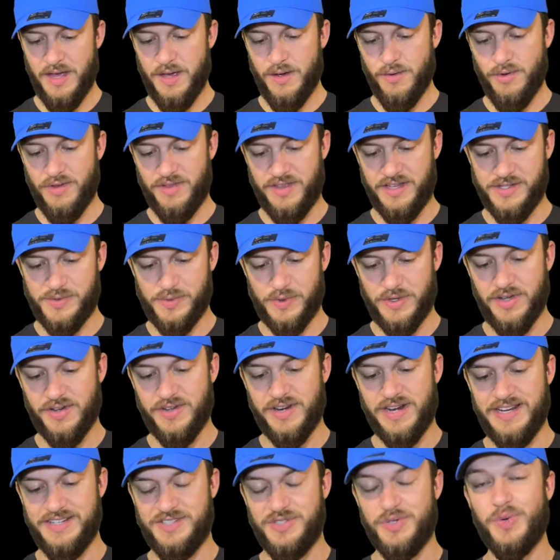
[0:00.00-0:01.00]
with this, we're looking
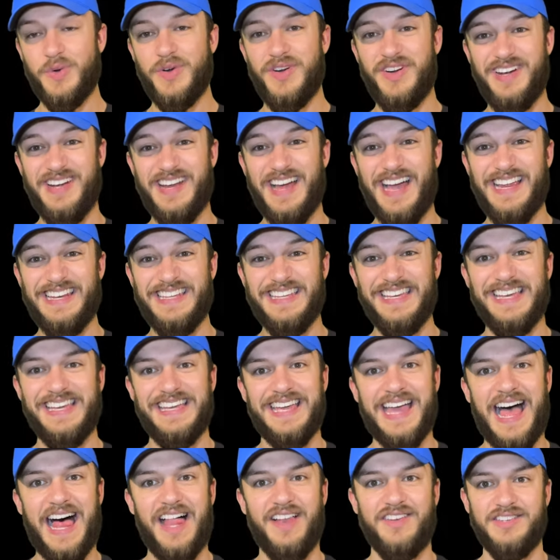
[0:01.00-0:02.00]
at 298
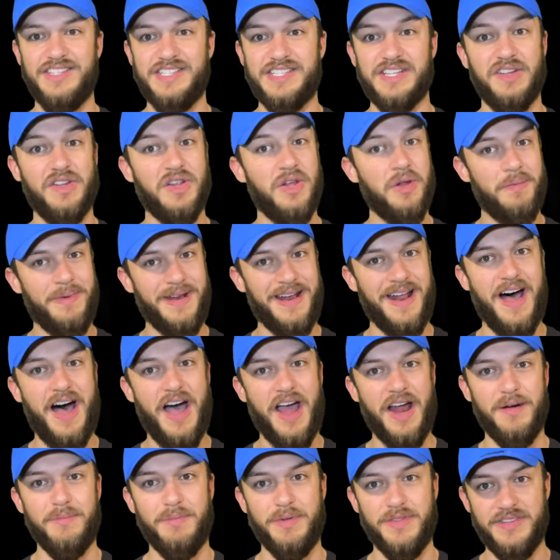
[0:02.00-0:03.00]
calories, a little bit
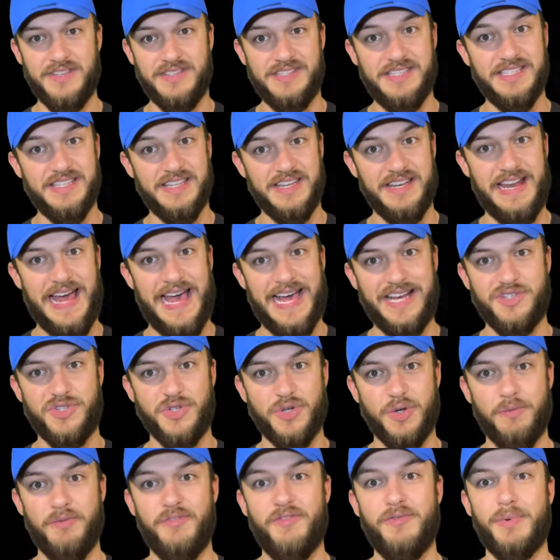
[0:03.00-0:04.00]
higher, but this is a
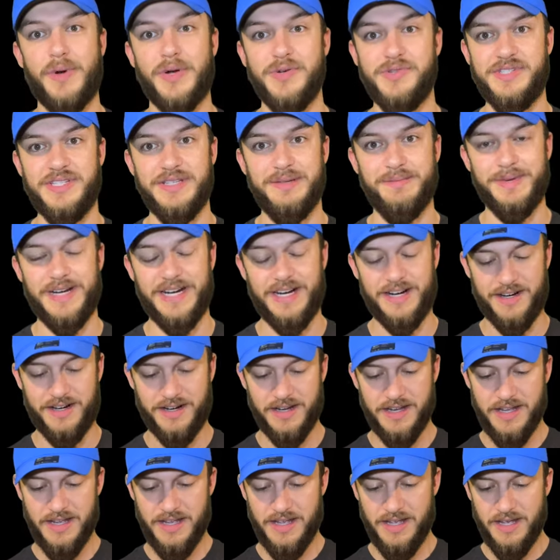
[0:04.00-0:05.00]
natural protein bar.
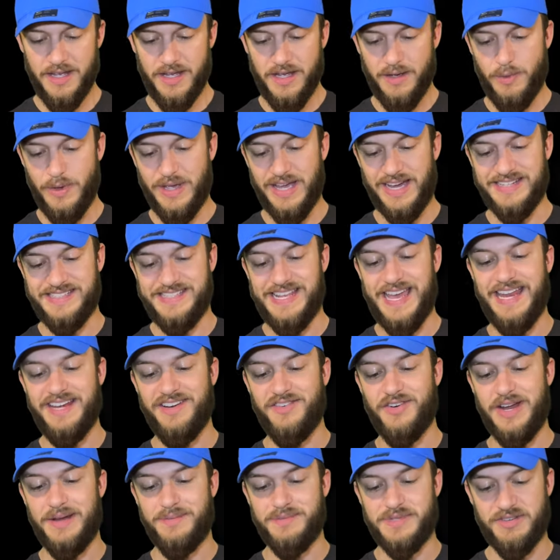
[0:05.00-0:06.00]
We got 10
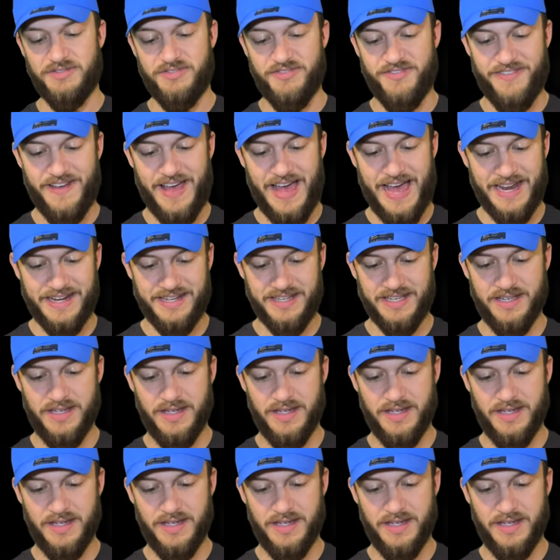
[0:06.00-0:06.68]
grams of fat,